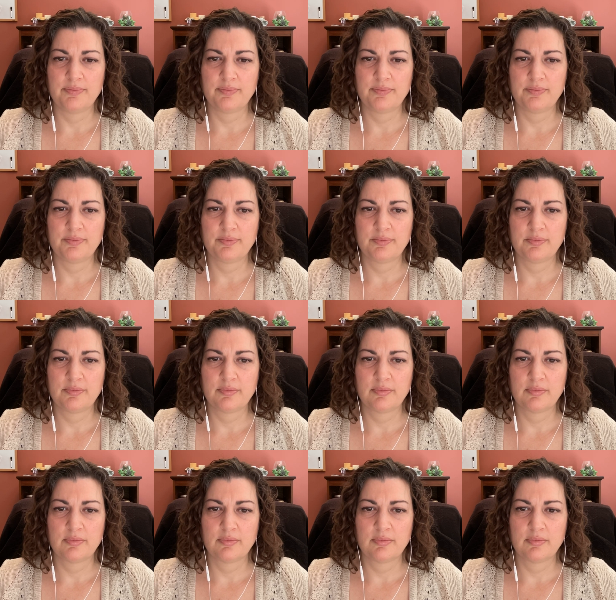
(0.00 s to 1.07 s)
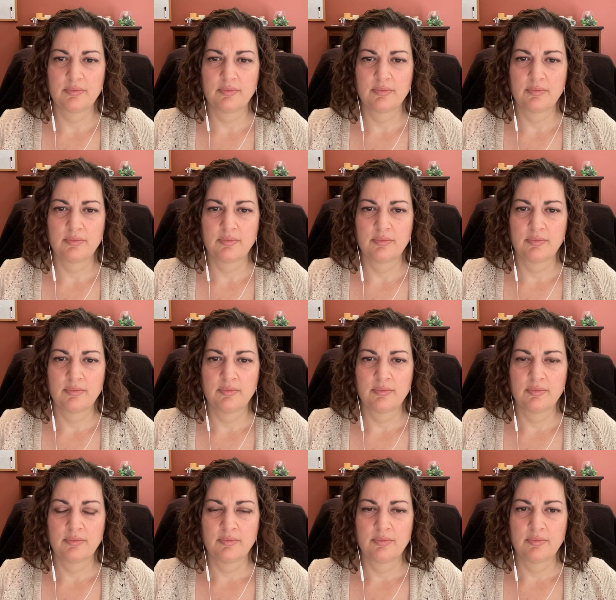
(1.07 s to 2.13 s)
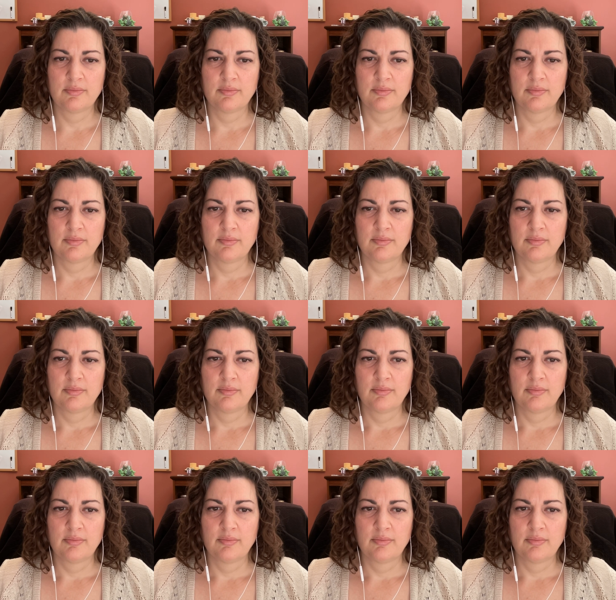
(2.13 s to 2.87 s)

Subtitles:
Nothing is said.